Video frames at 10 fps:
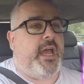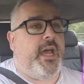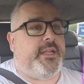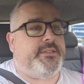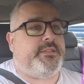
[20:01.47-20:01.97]

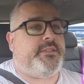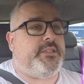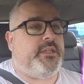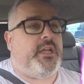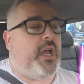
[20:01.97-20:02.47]
and
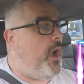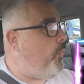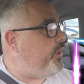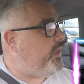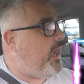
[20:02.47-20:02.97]
I
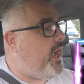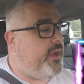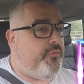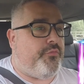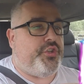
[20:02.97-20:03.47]
want to
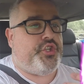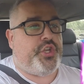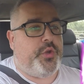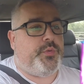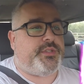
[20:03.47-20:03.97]
kind of
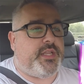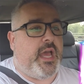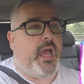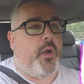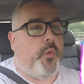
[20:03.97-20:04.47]
reduce
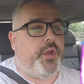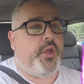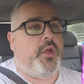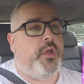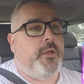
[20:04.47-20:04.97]
that. I want
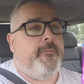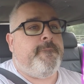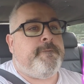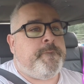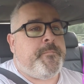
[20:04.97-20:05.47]
to
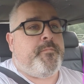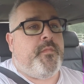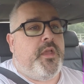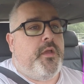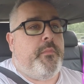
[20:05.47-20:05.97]

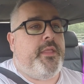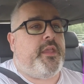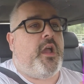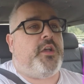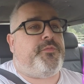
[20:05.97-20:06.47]
make
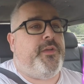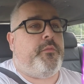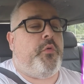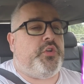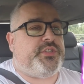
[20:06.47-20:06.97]
the cars
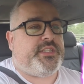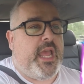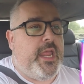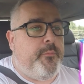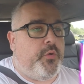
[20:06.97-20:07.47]
feel more
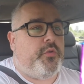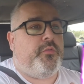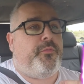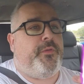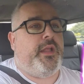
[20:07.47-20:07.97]

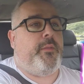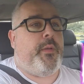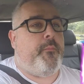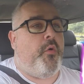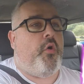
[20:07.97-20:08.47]
stable, feel a
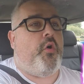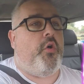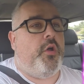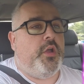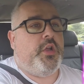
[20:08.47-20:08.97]
bit
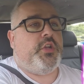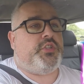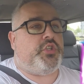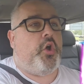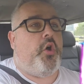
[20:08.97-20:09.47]
more
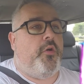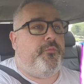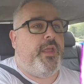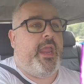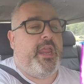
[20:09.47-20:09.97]
sort
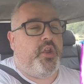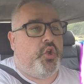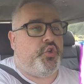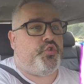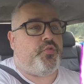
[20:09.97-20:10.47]
of in
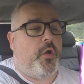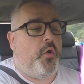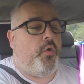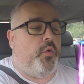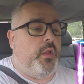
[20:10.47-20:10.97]

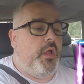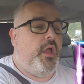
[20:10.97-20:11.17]
control,